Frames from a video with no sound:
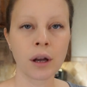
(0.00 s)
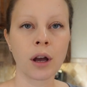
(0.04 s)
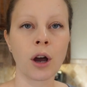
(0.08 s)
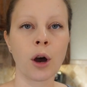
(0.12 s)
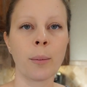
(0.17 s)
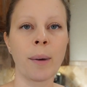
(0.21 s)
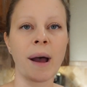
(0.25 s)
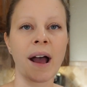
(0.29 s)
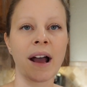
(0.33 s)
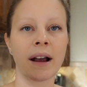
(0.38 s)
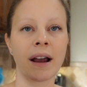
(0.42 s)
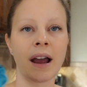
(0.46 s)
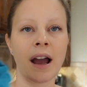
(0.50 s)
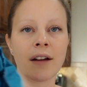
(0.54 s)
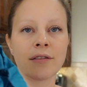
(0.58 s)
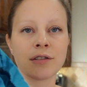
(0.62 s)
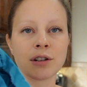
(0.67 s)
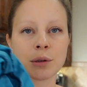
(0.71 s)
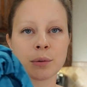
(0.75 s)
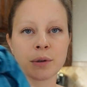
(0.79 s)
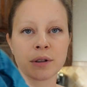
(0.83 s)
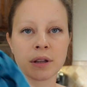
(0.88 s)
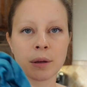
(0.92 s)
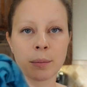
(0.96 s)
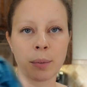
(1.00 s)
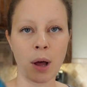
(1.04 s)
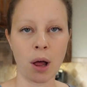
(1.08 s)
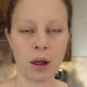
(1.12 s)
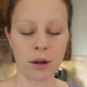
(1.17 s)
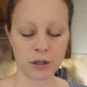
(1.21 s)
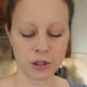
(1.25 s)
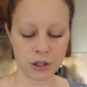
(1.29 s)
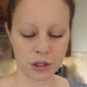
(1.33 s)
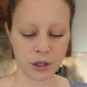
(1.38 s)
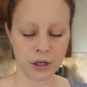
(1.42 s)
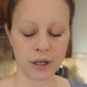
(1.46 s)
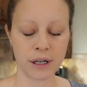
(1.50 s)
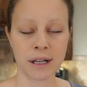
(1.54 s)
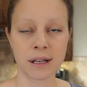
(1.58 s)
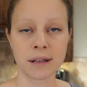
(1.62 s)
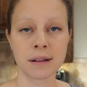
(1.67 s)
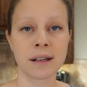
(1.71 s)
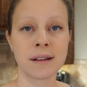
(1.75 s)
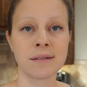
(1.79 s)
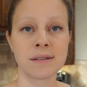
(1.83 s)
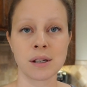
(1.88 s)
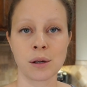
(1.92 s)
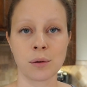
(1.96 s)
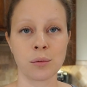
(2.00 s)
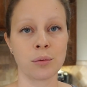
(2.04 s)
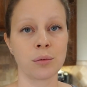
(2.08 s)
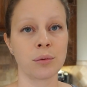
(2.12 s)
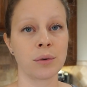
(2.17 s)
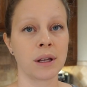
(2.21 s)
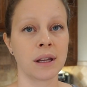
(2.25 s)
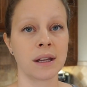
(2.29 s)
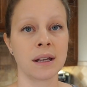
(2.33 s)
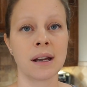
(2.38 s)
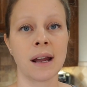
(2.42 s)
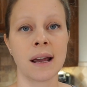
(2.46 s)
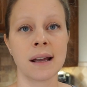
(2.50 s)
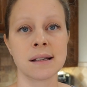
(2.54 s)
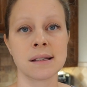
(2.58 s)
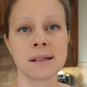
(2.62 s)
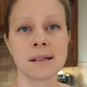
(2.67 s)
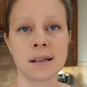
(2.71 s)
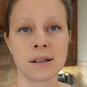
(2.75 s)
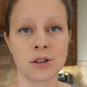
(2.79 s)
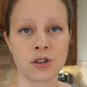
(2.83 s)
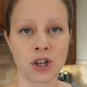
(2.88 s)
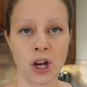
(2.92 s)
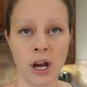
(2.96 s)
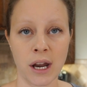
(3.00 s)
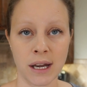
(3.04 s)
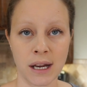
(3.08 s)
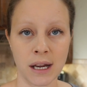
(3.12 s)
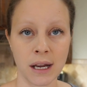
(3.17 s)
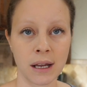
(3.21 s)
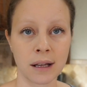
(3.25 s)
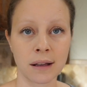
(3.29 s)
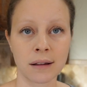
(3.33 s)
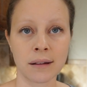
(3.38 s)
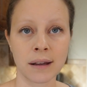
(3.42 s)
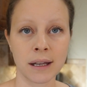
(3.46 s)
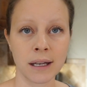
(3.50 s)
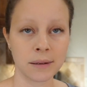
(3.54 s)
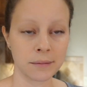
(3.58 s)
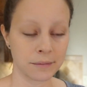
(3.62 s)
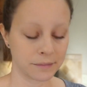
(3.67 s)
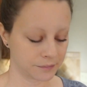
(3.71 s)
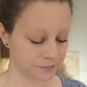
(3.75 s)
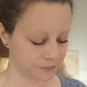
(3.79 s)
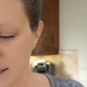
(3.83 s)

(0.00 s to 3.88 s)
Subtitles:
go back after with the polisher and it leaves it really nice and shiny and clean.